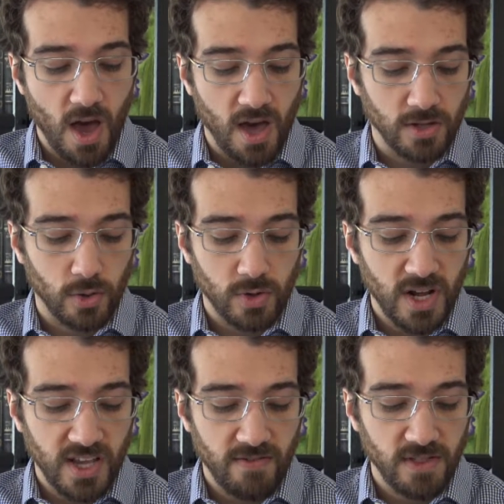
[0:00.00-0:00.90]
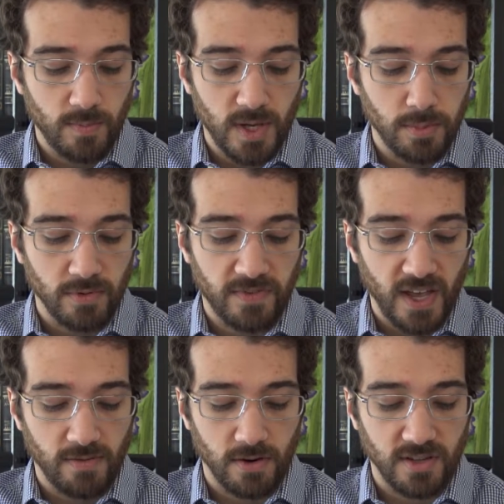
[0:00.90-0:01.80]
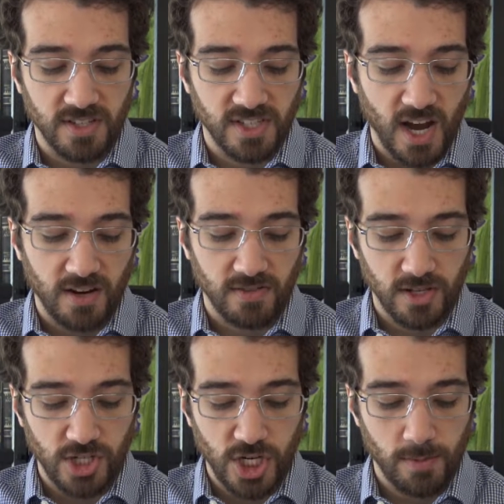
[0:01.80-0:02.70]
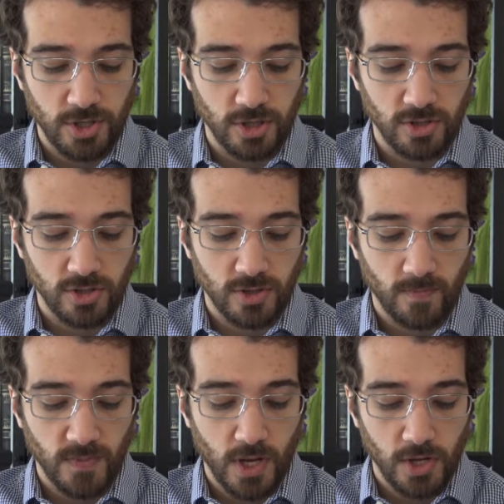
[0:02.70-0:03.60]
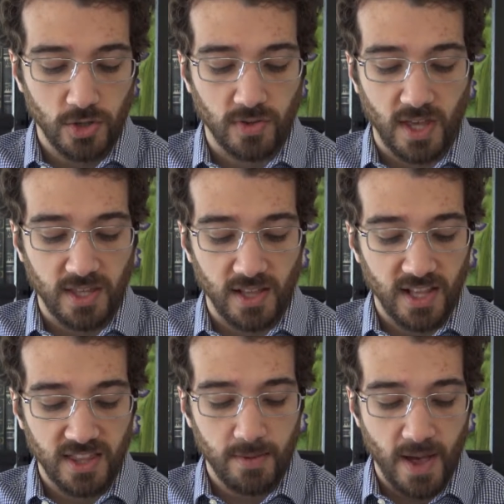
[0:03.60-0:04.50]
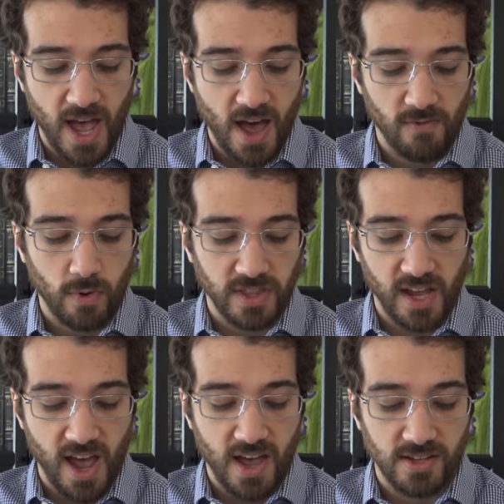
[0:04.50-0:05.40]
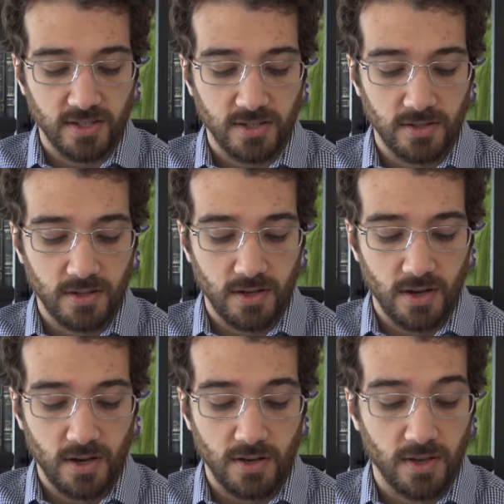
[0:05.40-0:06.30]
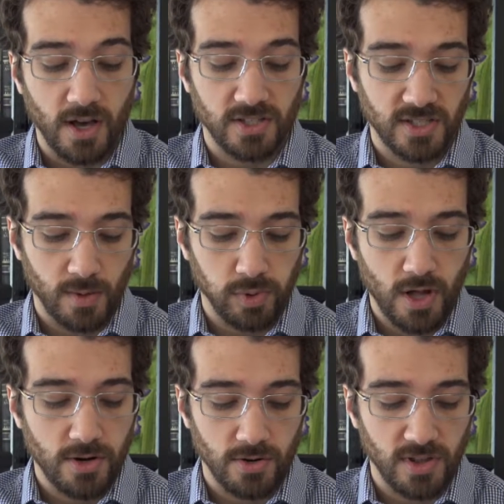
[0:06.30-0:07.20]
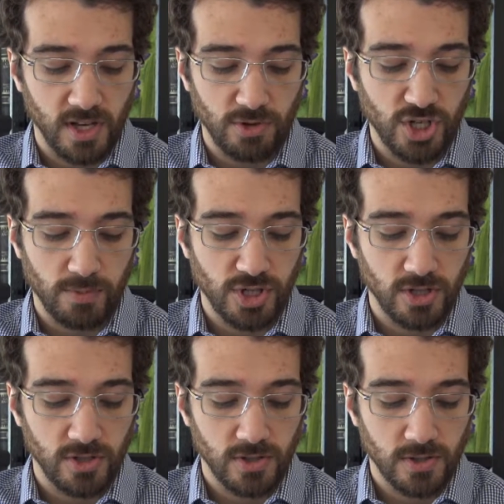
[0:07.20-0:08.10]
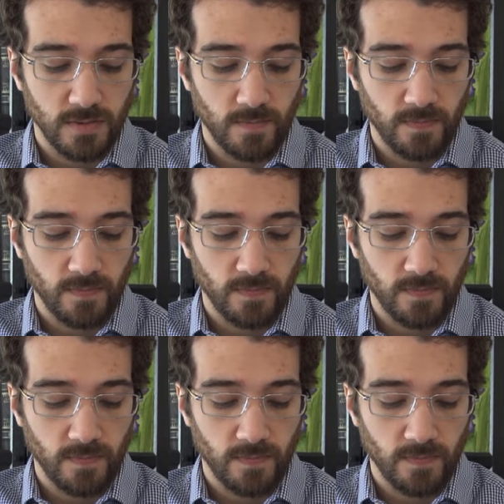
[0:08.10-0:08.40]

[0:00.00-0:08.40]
And the Lord had given the people favor in the sight of the Egyptians, so that they let them have what they asked. Thus they plundered the Egyptians.